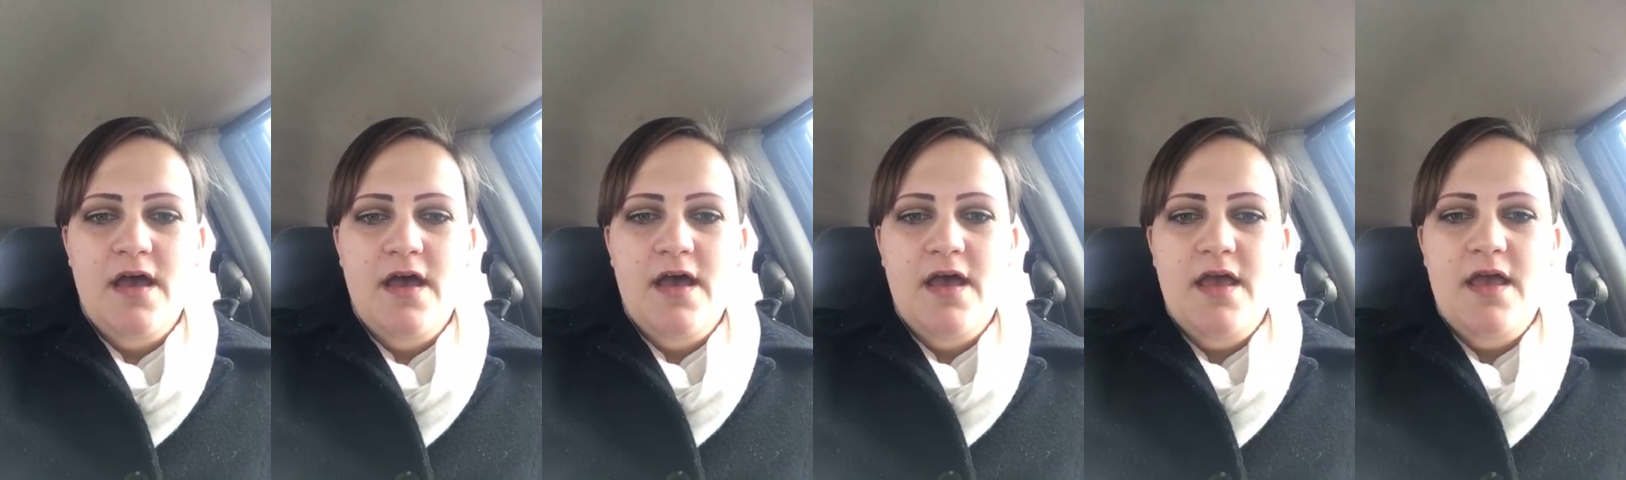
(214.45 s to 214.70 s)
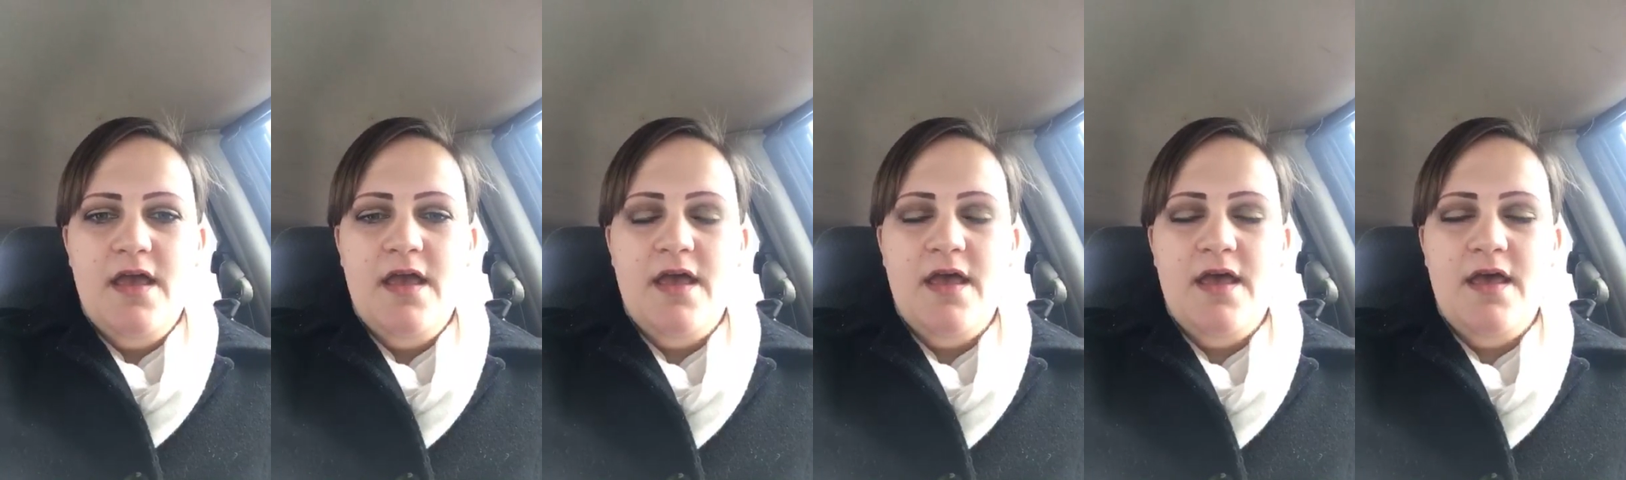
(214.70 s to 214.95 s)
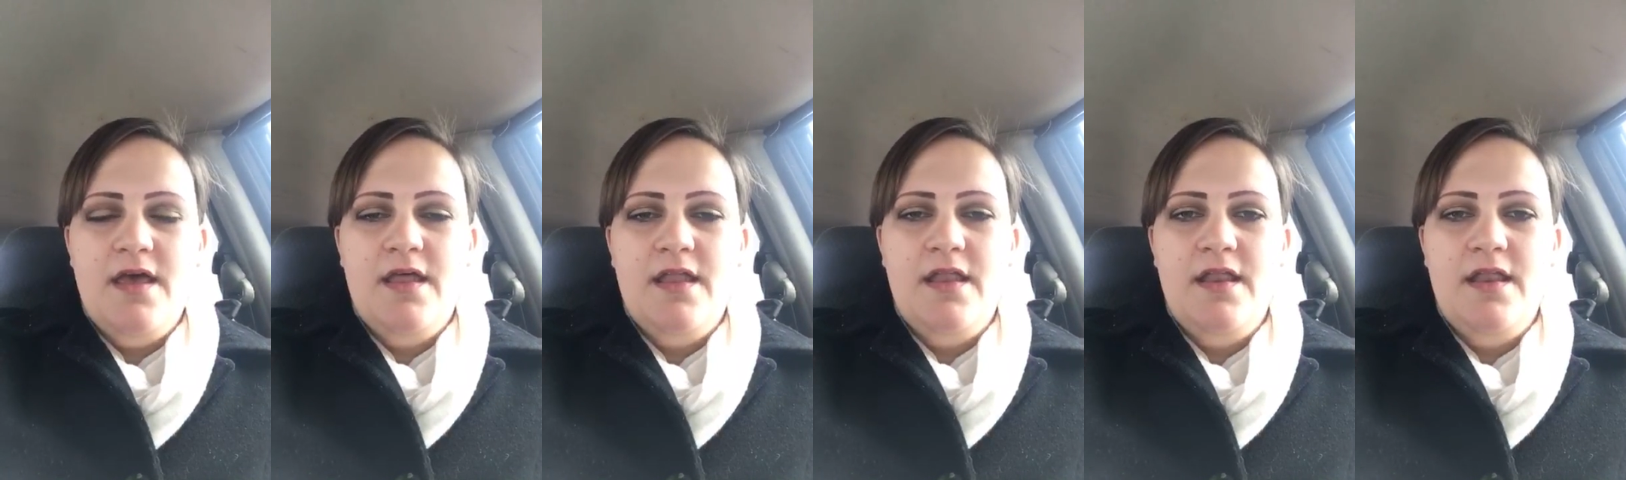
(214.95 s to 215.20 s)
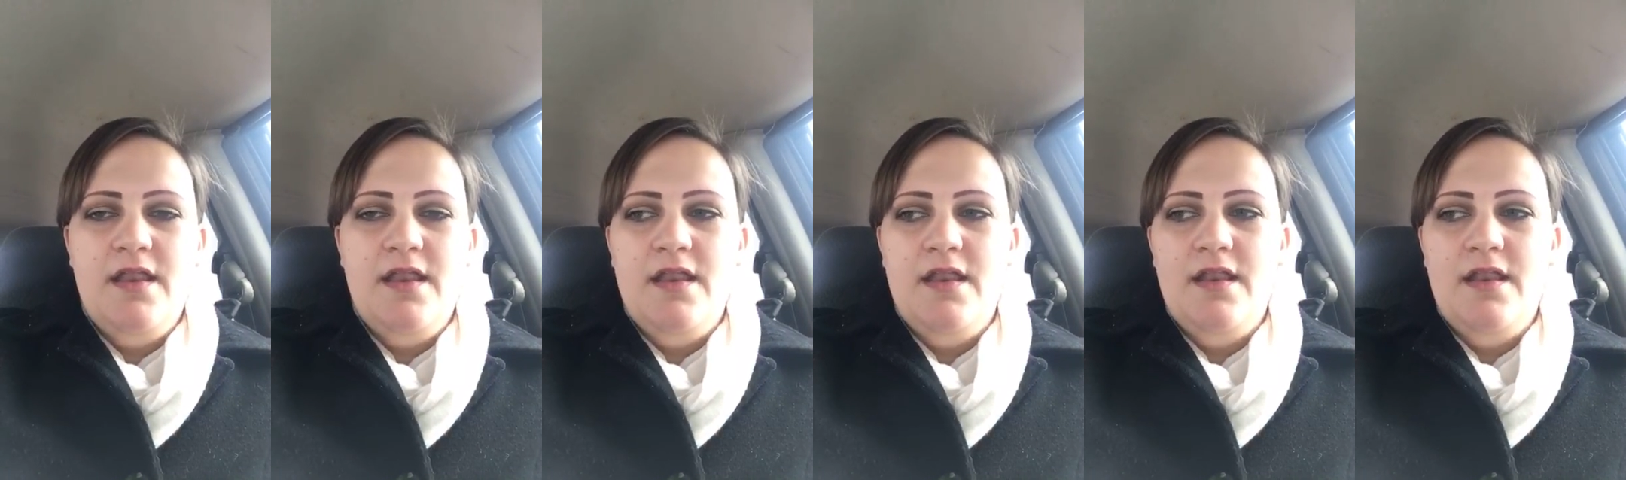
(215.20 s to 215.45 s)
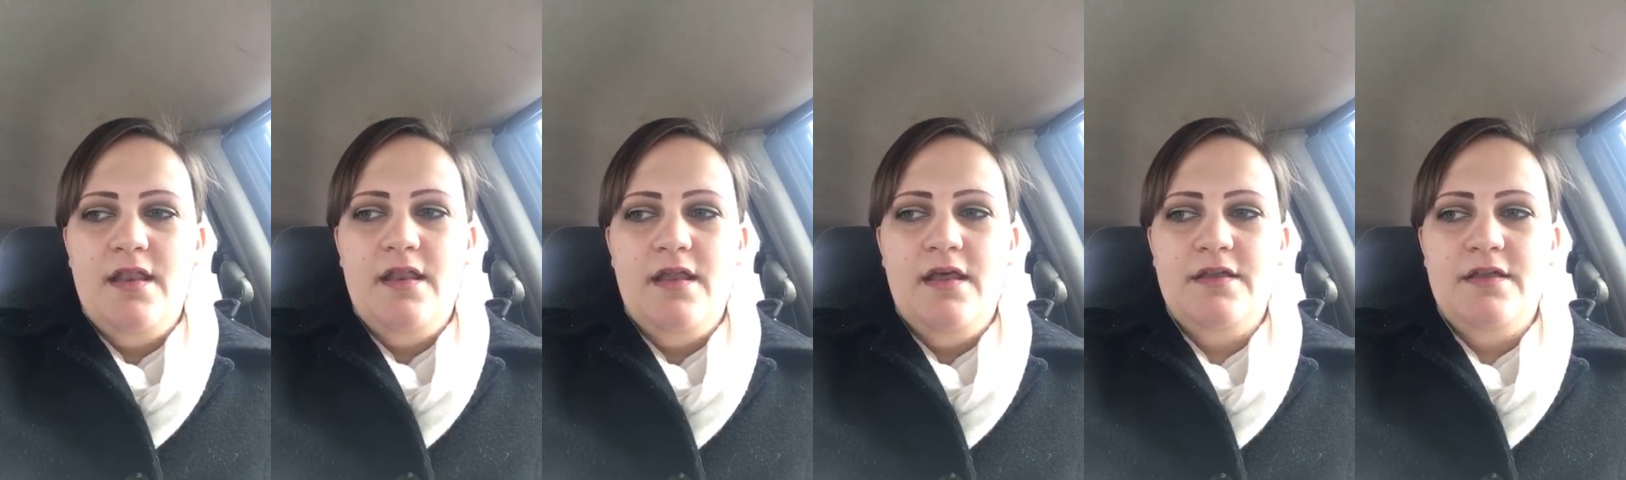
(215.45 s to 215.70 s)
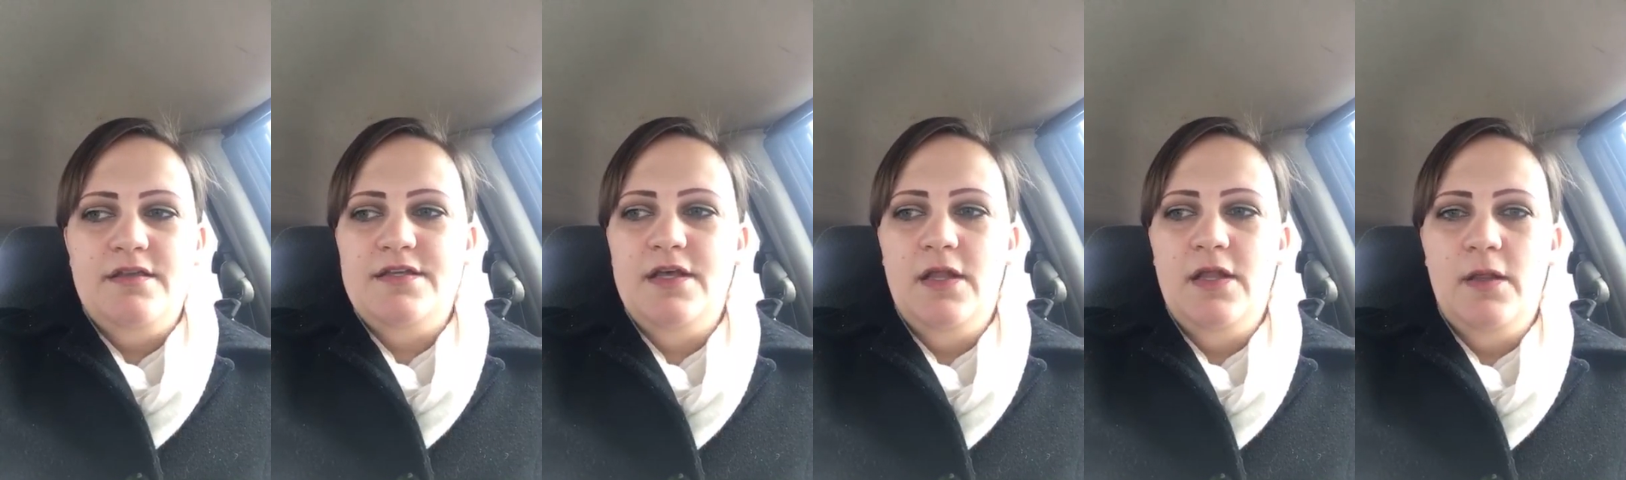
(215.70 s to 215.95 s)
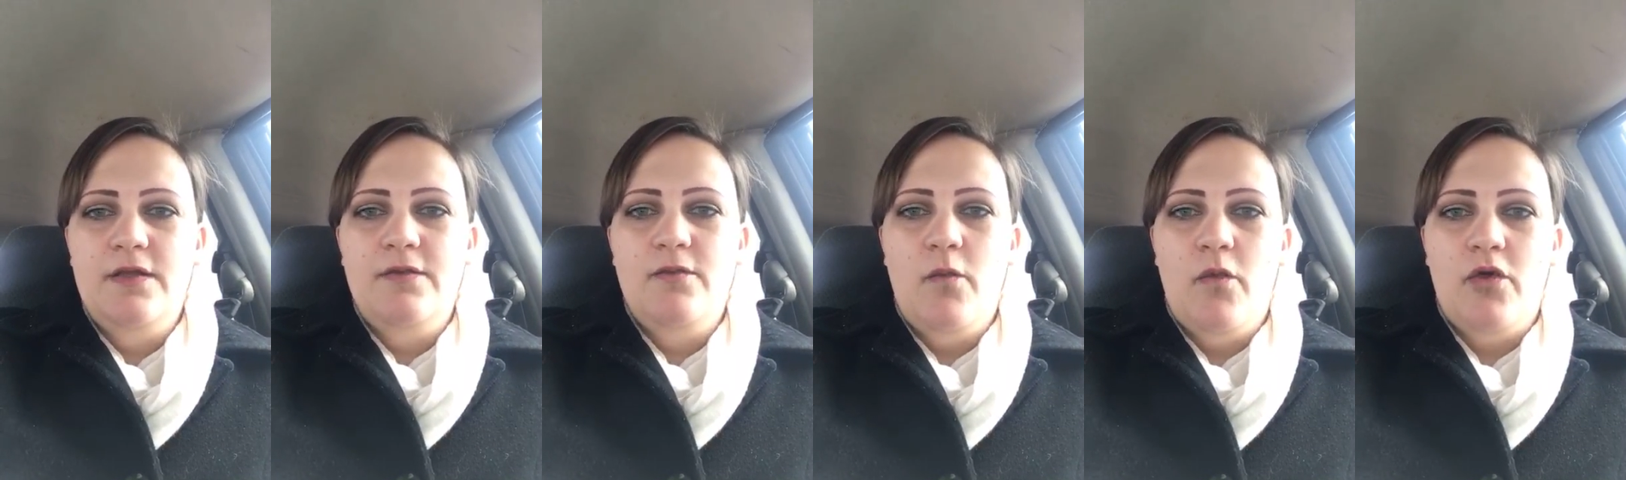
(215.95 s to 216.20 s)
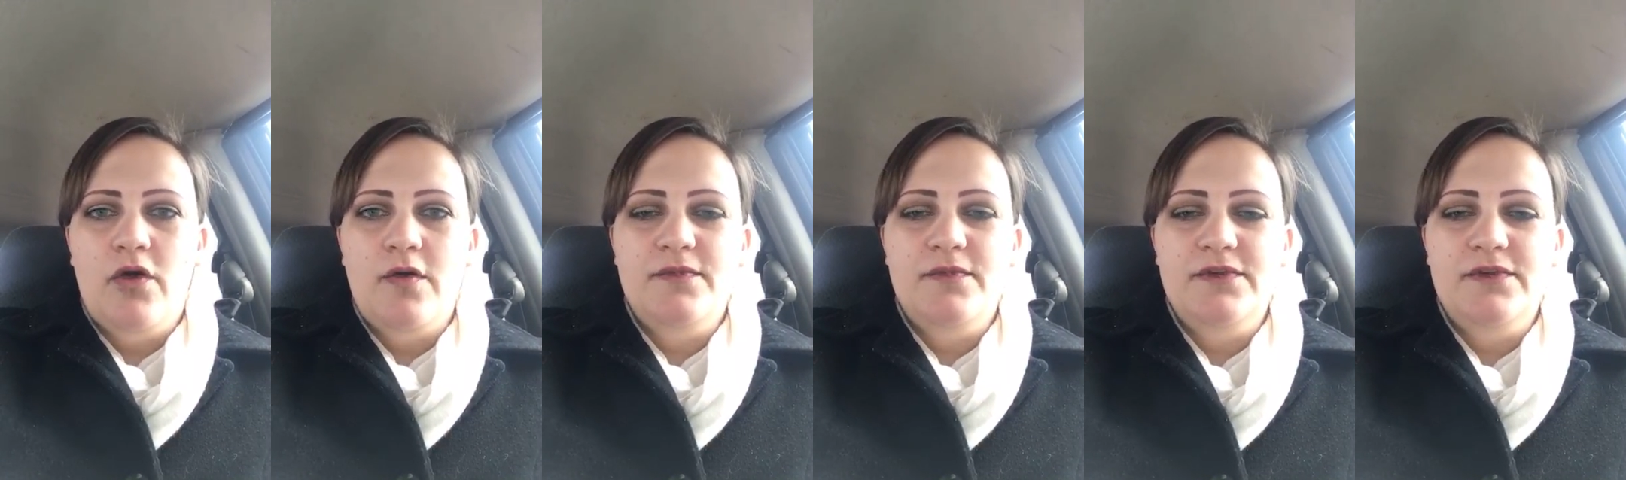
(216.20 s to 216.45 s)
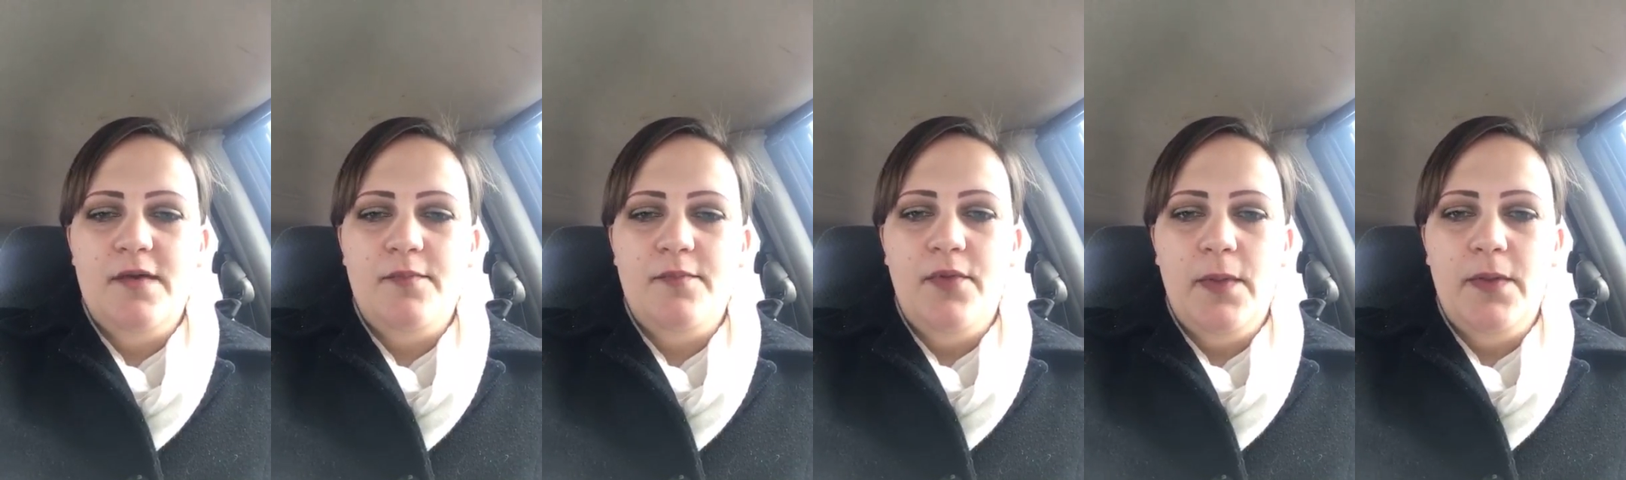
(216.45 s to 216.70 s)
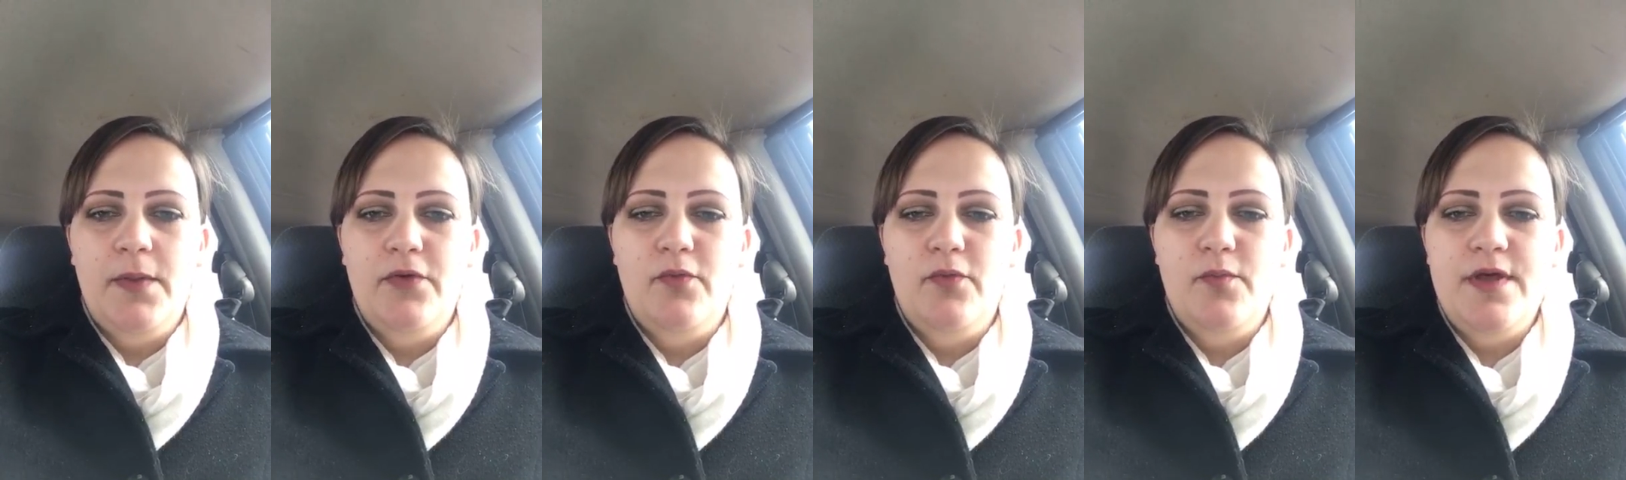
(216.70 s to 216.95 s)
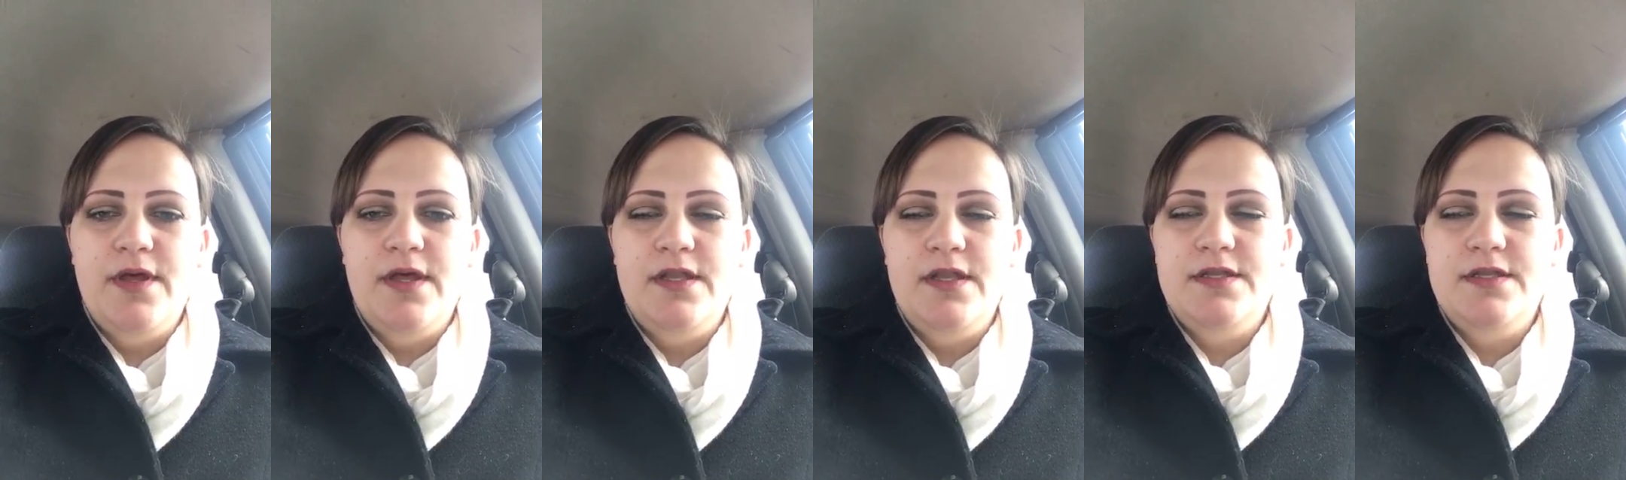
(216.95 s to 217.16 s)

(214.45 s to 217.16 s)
until it warms up a little bit.